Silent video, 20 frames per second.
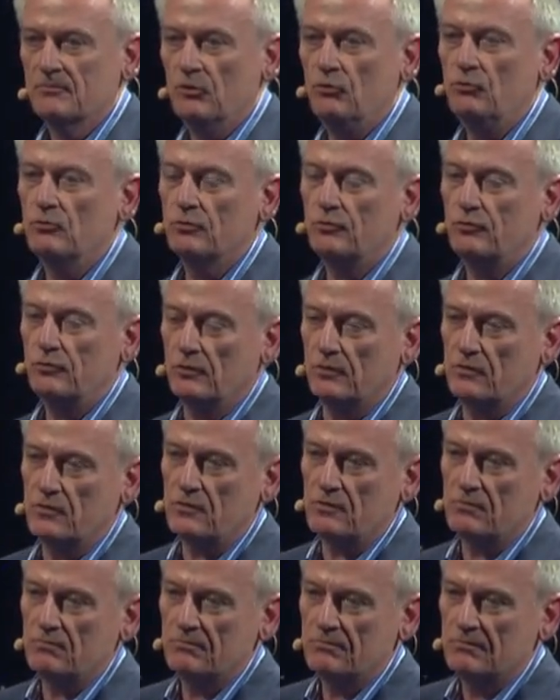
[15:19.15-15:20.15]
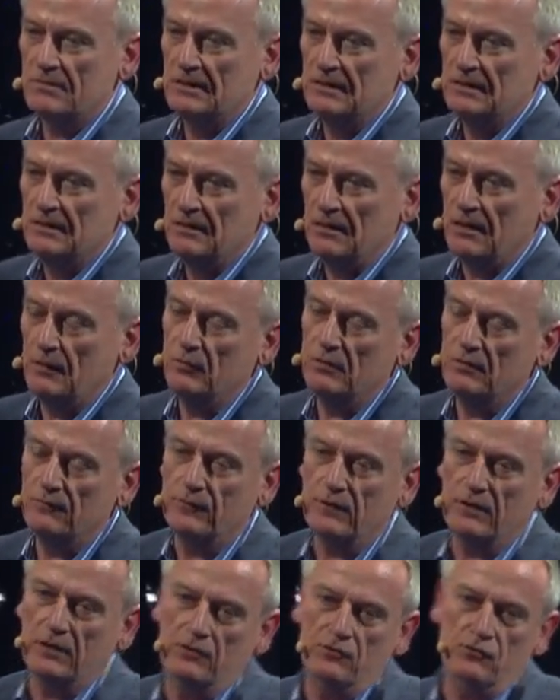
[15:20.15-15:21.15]
It's your choice. I would
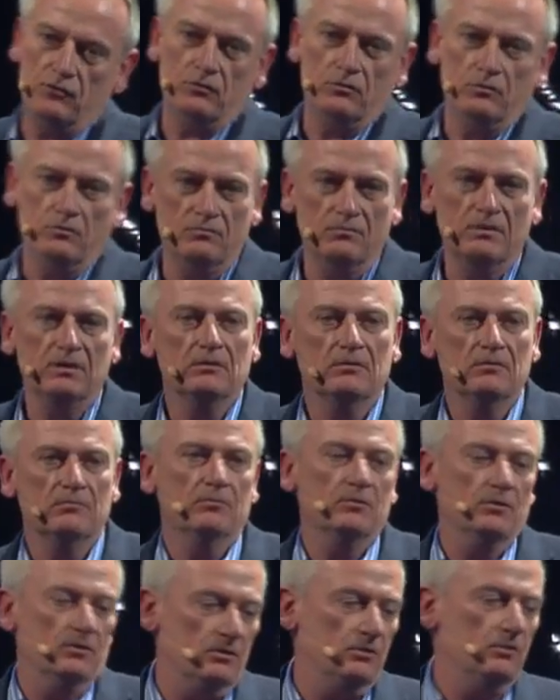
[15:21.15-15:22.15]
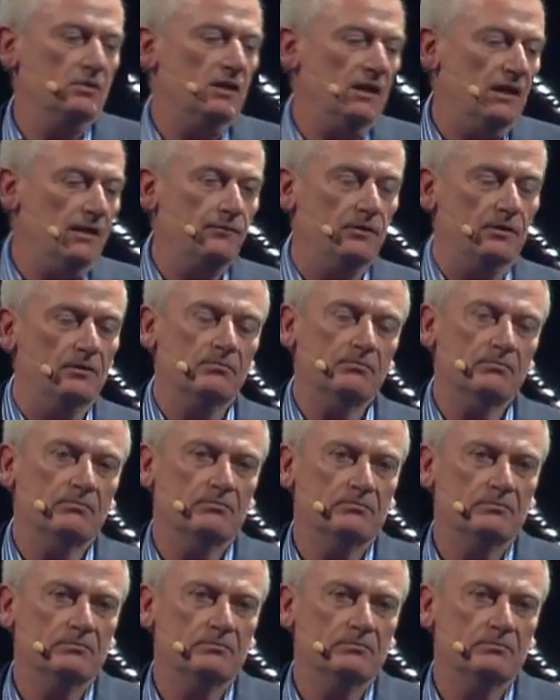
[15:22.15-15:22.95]
advise you that you can have it.